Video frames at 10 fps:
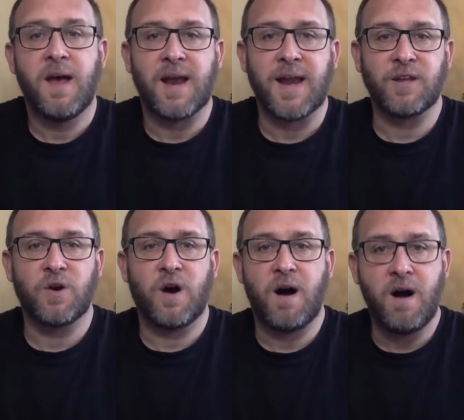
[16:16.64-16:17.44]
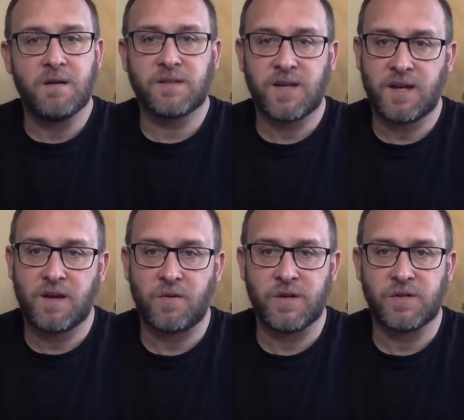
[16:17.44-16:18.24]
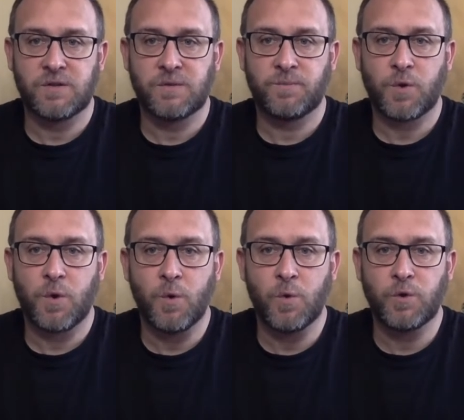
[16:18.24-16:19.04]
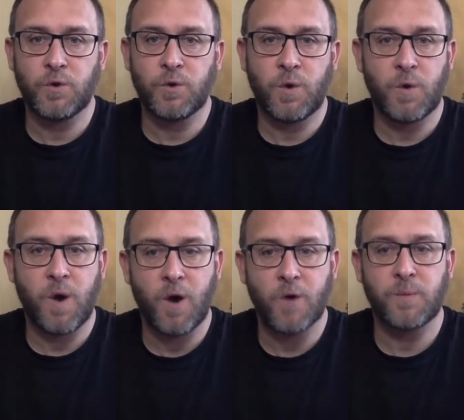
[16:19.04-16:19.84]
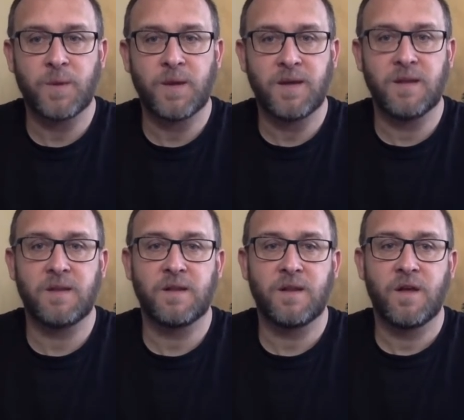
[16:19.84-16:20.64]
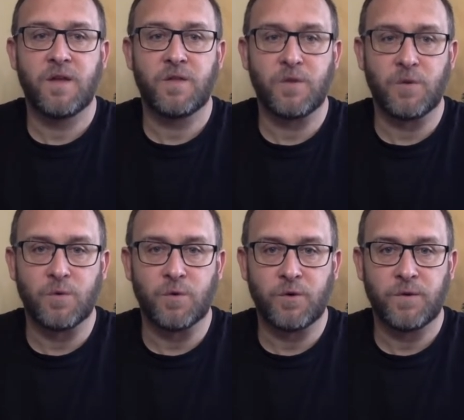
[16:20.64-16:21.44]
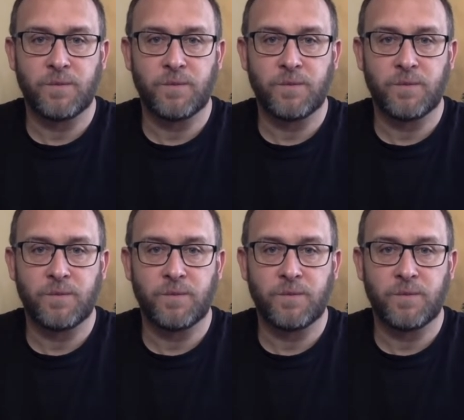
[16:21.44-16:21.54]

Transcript: and let your heart take courage, all you who hope in the Lord.